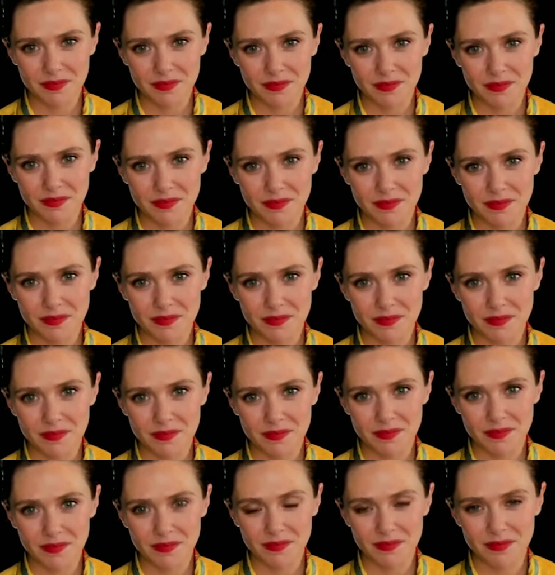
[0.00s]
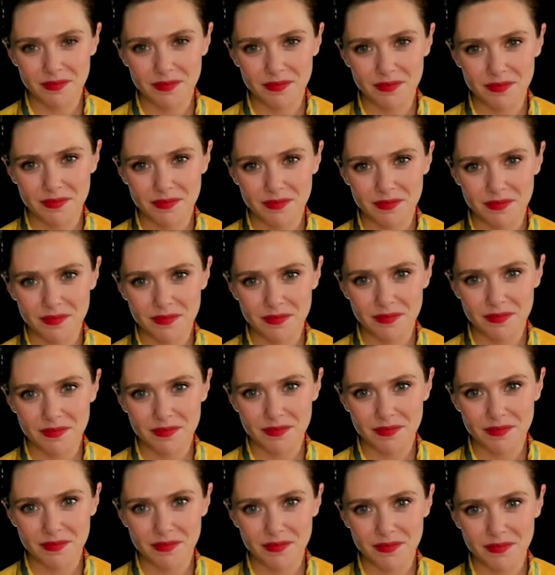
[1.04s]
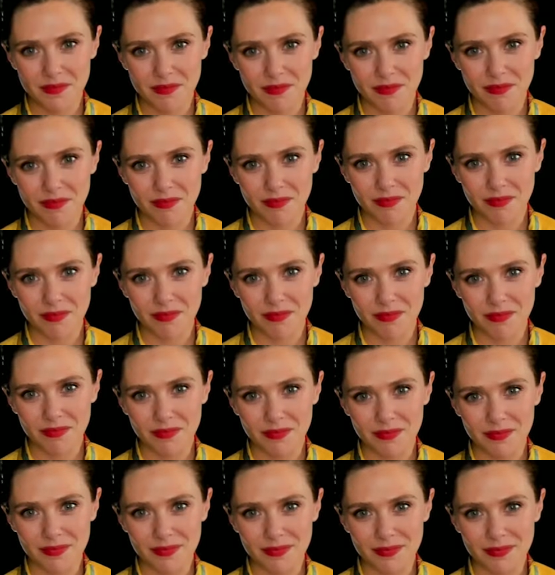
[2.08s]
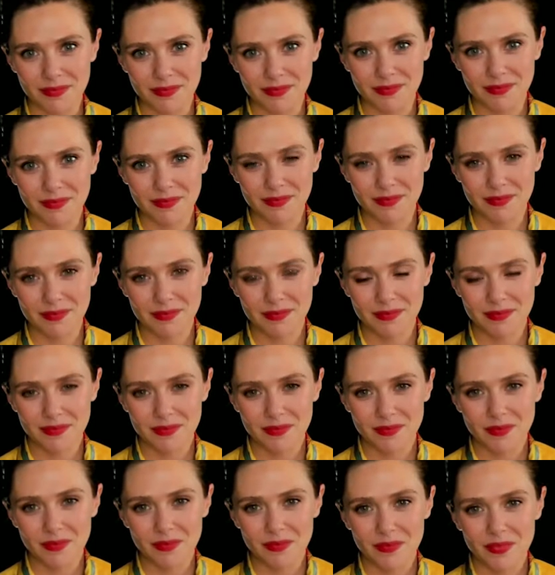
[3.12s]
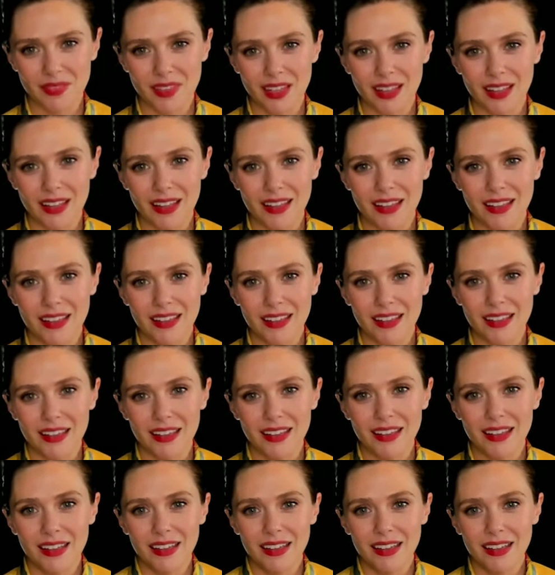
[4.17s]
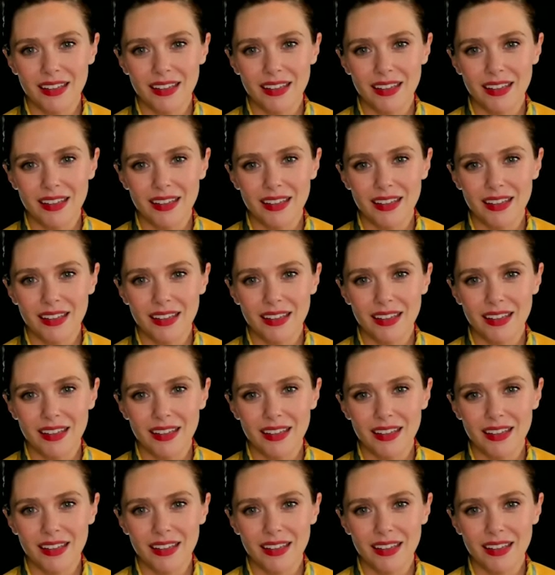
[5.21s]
No words are spoken by the person on screen.